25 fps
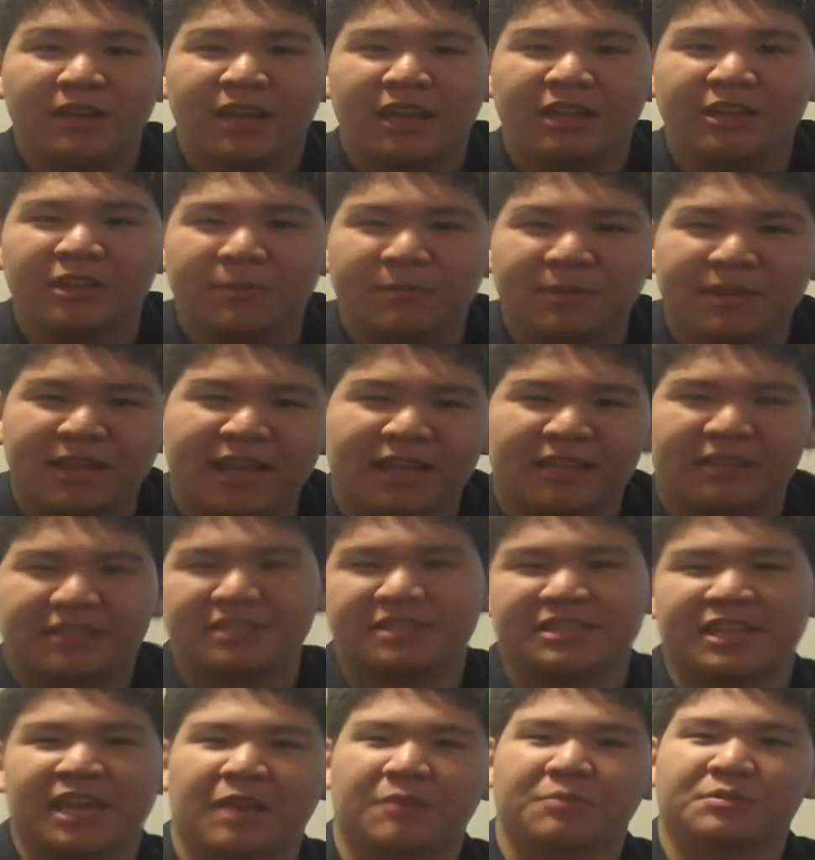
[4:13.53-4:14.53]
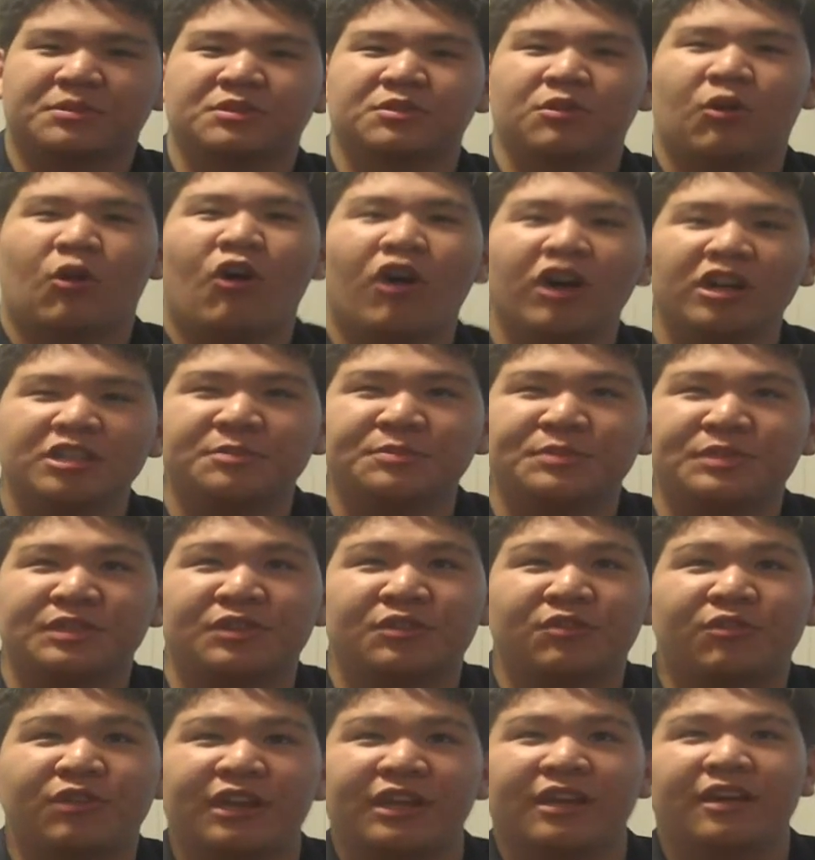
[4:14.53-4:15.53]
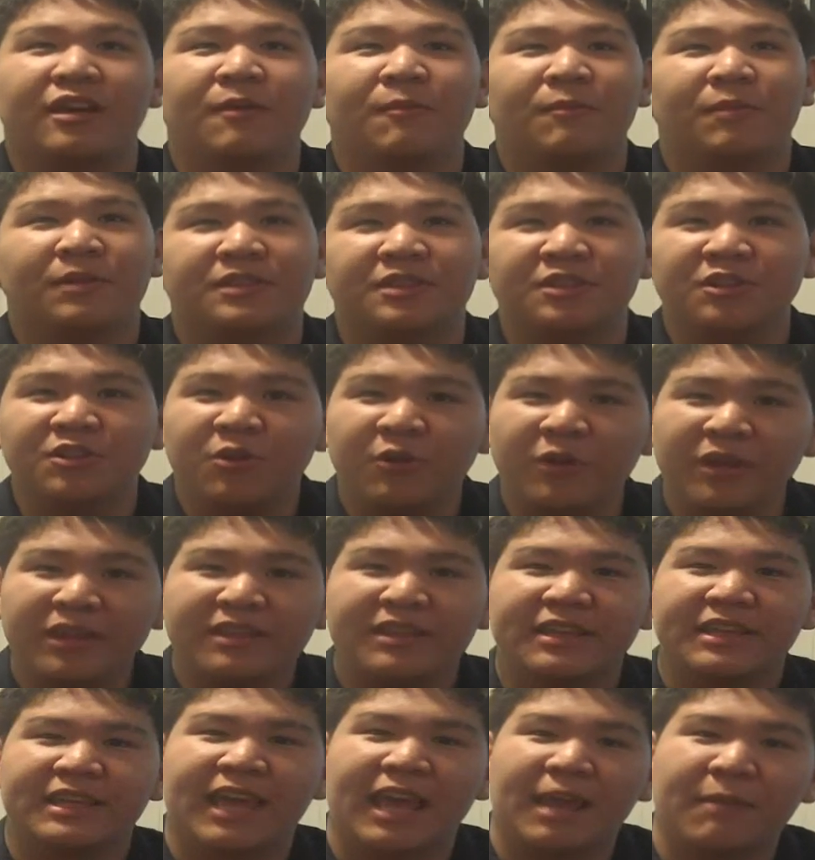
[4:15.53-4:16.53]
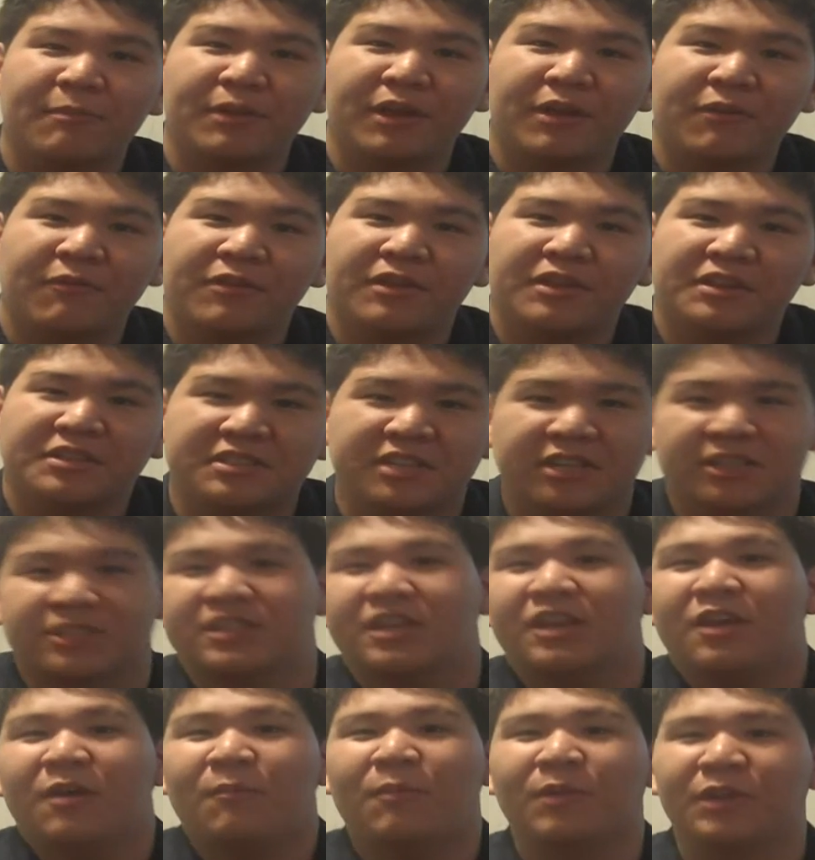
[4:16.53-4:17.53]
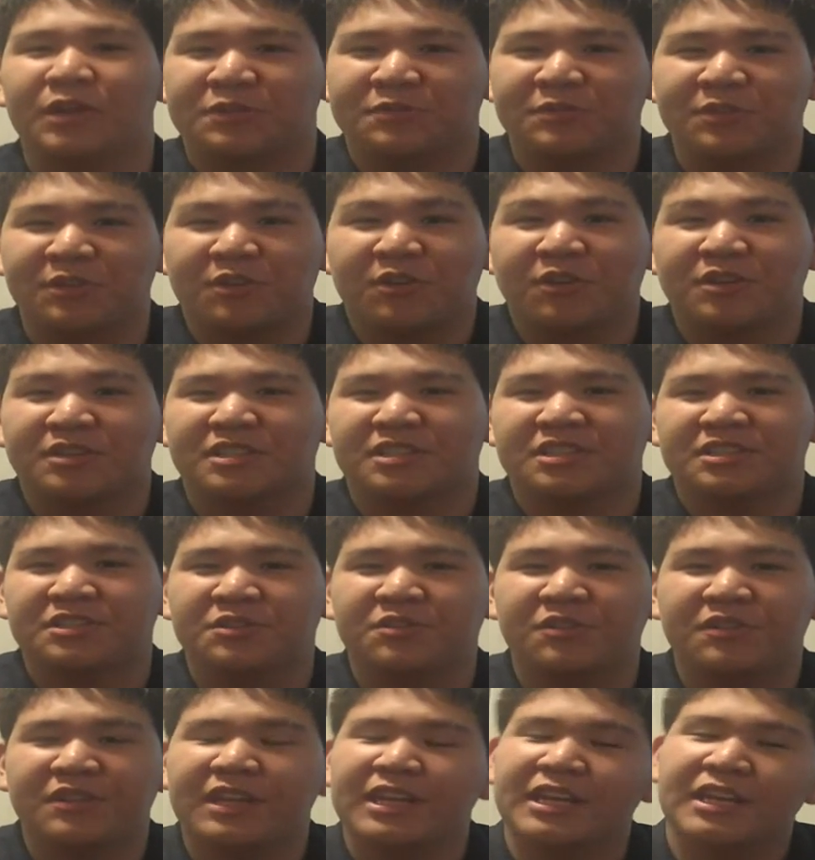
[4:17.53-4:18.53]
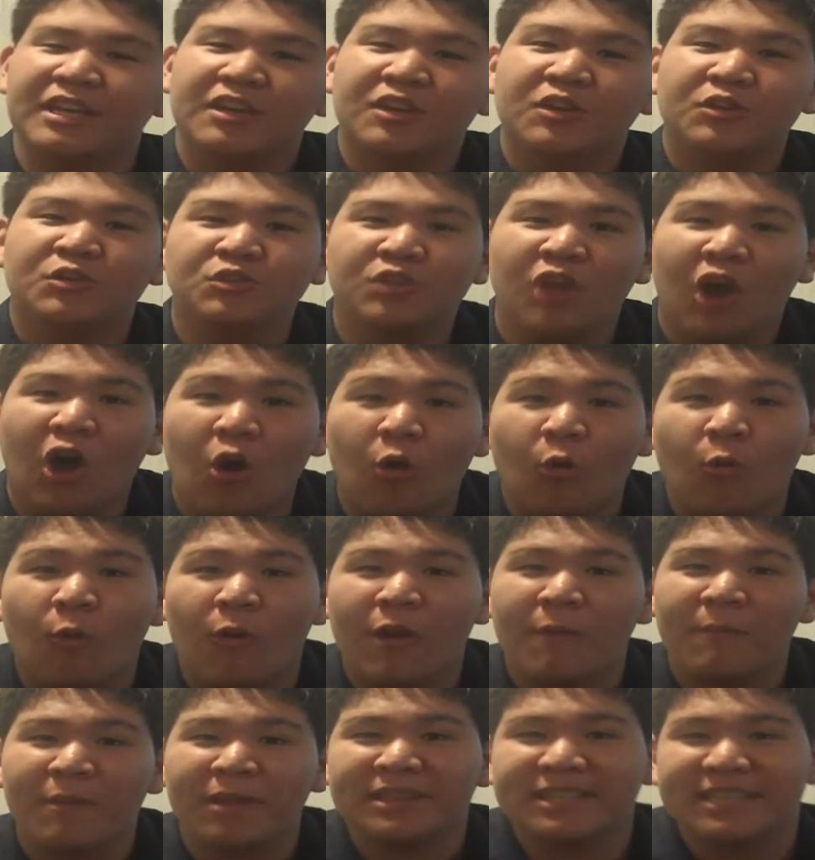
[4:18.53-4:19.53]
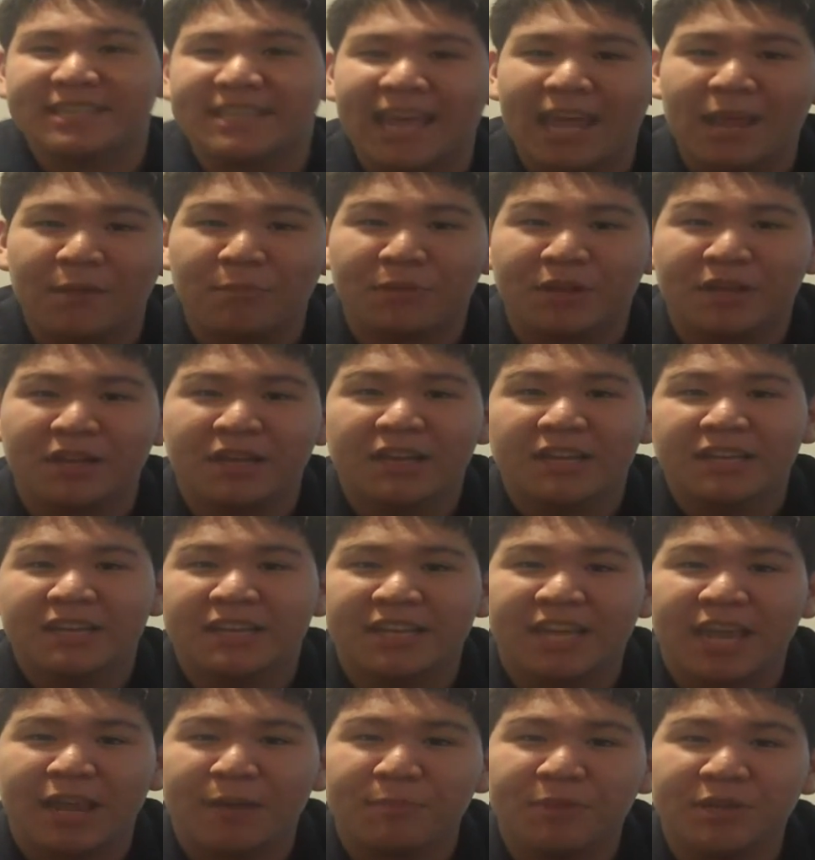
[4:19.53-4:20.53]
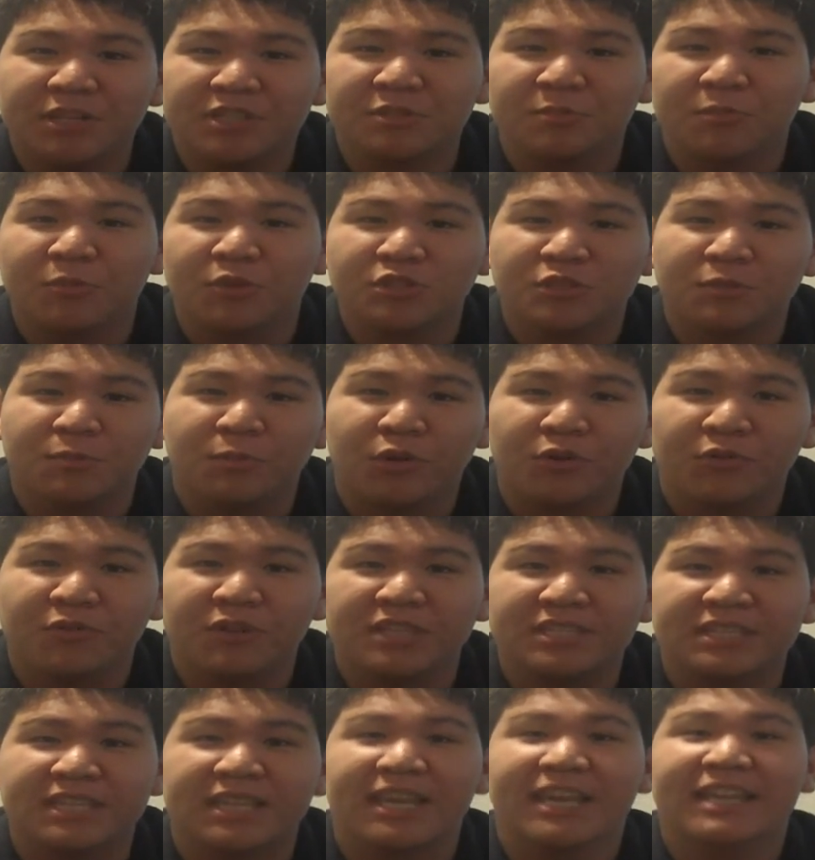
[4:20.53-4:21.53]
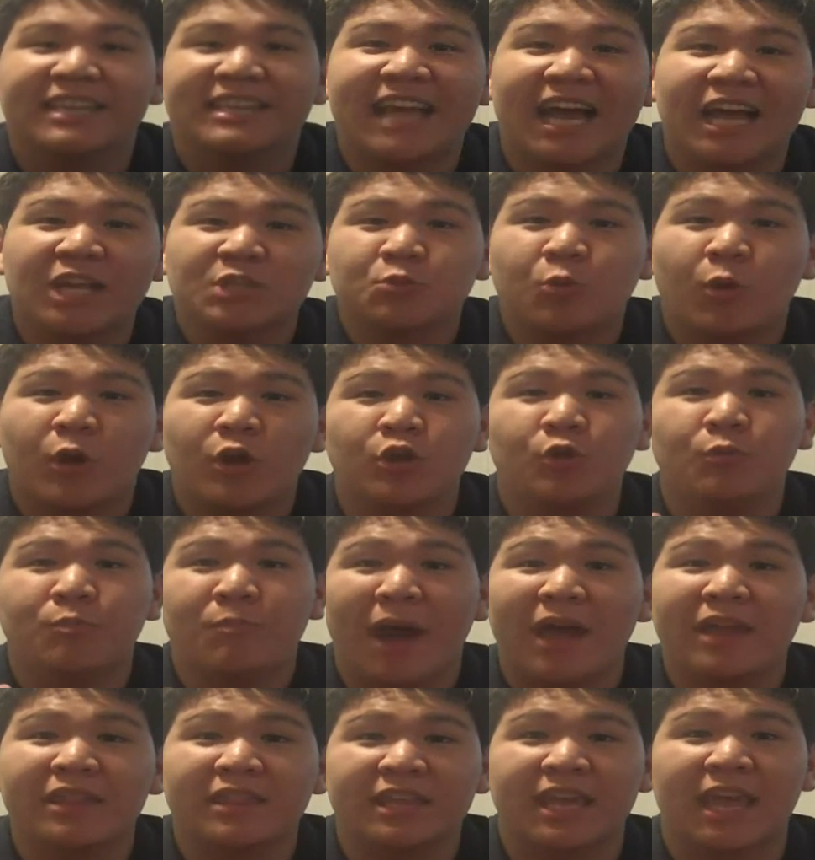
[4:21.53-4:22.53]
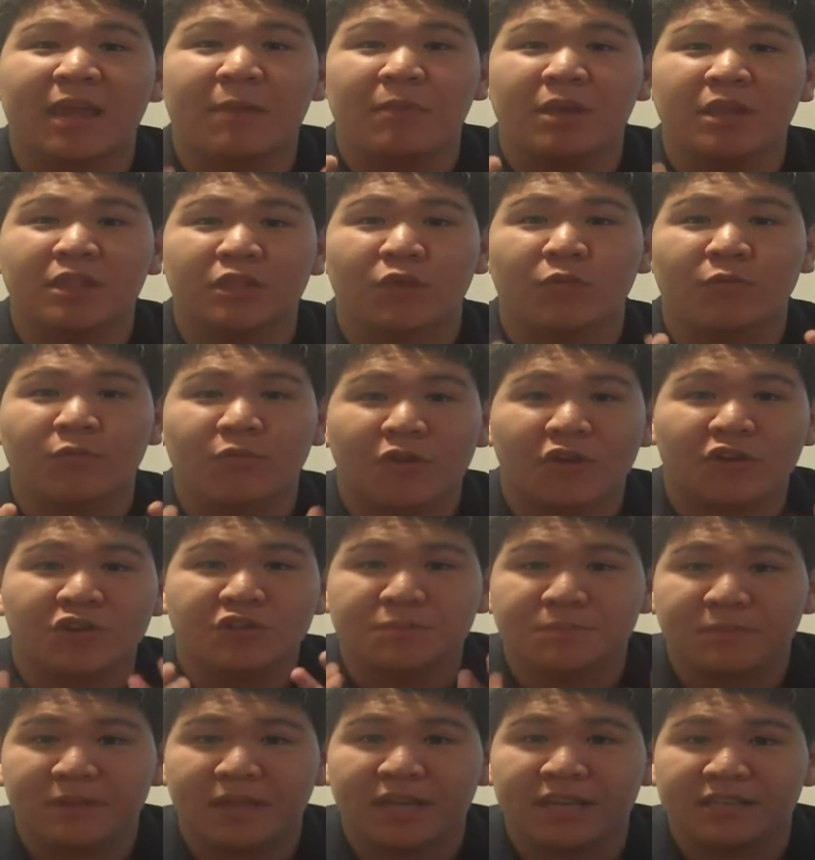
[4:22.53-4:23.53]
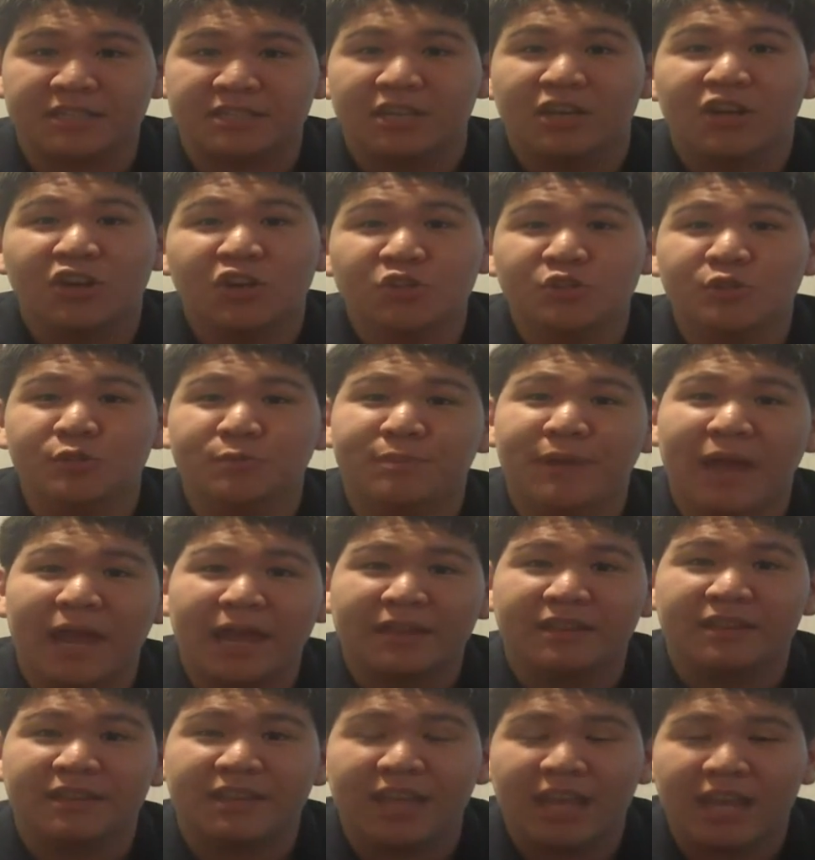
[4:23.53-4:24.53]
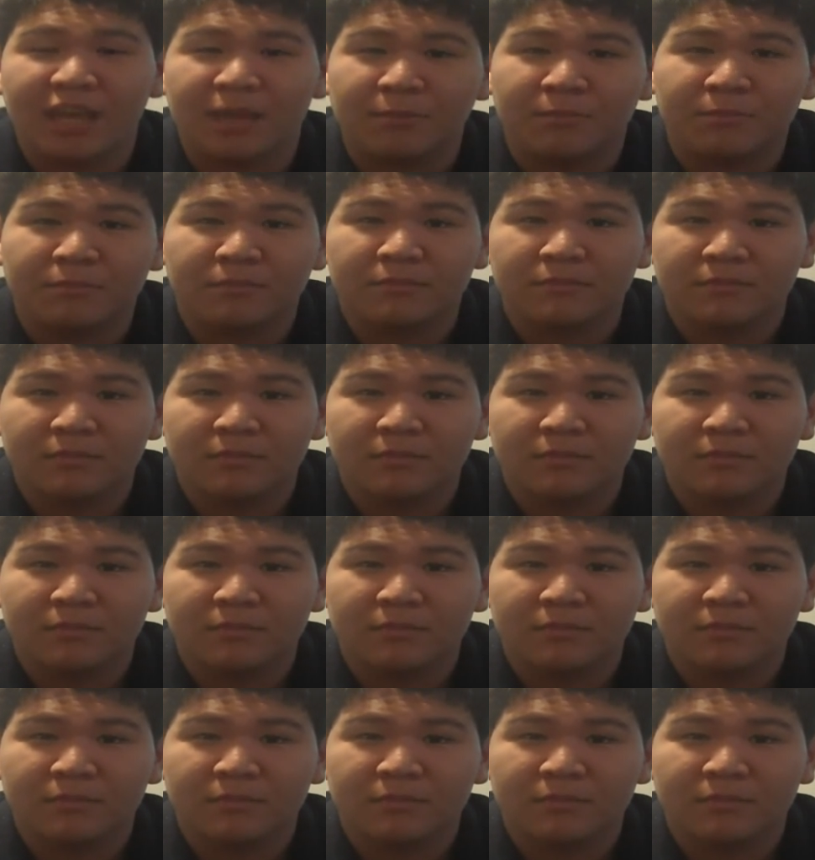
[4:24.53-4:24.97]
And they'll be like, this game's awesome, it's in 3D. But you know what? The gameplay really sucks. But it's really close, it's in 3D. No, worry about the gameplay. The gameplay is the most important reason. That's why you buy the game in the first place. To play the game.